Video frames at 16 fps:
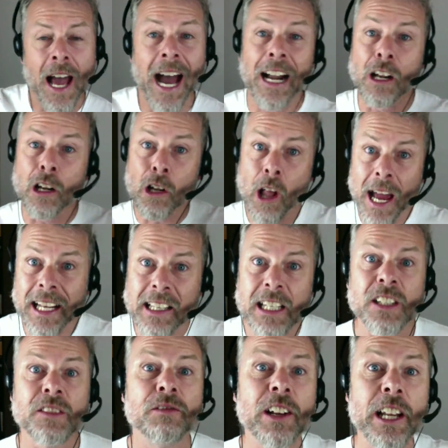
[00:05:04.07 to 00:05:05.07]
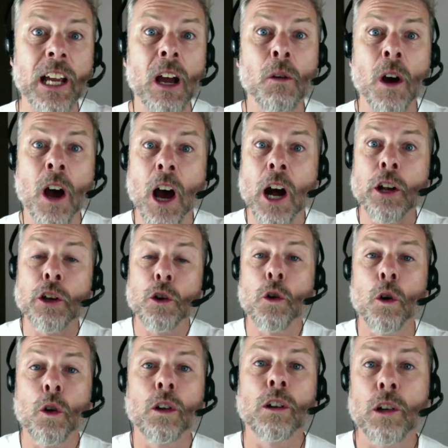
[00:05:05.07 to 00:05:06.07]
and like this video and
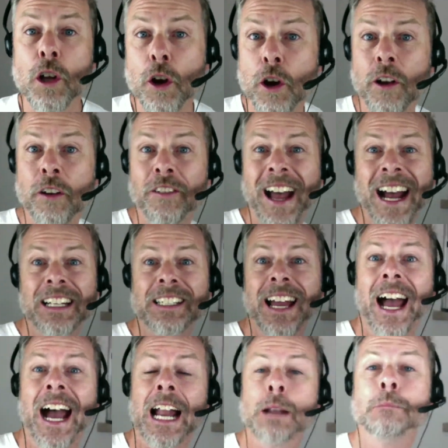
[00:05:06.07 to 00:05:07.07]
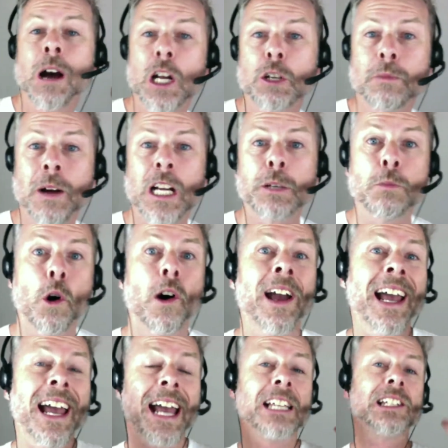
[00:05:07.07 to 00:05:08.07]
you'll learn that and much, much more.
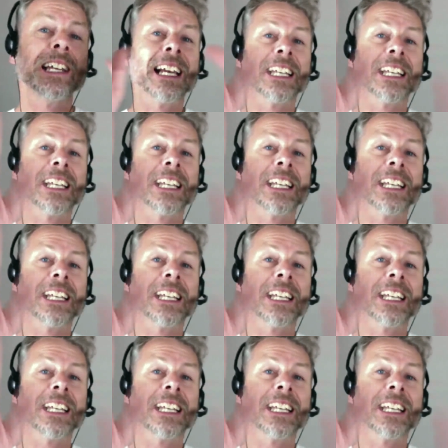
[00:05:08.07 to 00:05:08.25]
It's the